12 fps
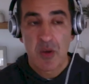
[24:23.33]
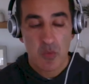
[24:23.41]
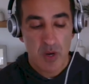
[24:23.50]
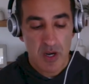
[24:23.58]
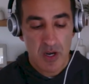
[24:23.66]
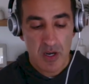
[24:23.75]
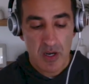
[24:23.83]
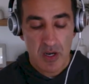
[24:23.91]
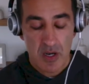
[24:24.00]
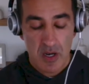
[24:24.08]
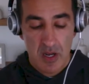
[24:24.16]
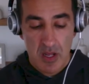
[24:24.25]
where
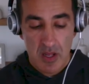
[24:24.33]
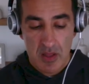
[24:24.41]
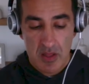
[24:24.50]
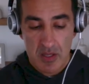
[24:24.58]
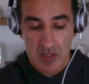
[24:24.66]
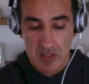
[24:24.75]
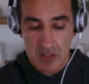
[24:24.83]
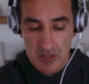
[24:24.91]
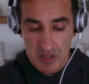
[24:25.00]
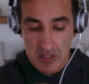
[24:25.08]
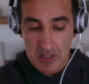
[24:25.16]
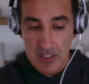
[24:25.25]

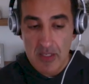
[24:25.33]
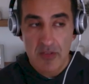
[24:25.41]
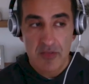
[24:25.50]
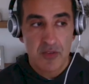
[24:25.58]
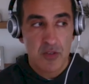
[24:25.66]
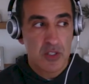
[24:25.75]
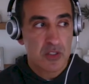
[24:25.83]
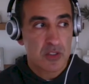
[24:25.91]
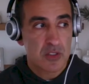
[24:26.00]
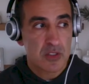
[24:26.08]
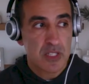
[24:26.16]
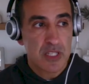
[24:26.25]
the city of
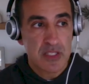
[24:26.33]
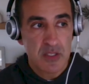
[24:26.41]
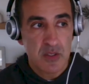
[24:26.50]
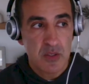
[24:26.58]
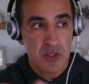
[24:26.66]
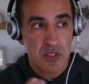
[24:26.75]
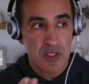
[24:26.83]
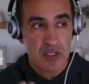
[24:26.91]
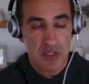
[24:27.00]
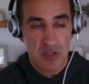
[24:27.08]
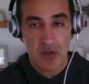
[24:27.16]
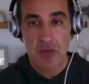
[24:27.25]
Wörgl instituted
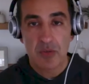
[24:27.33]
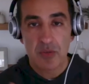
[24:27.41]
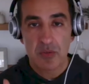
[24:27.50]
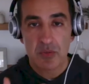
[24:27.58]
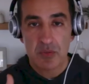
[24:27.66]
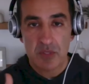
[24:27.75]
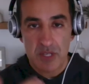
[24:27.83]
its own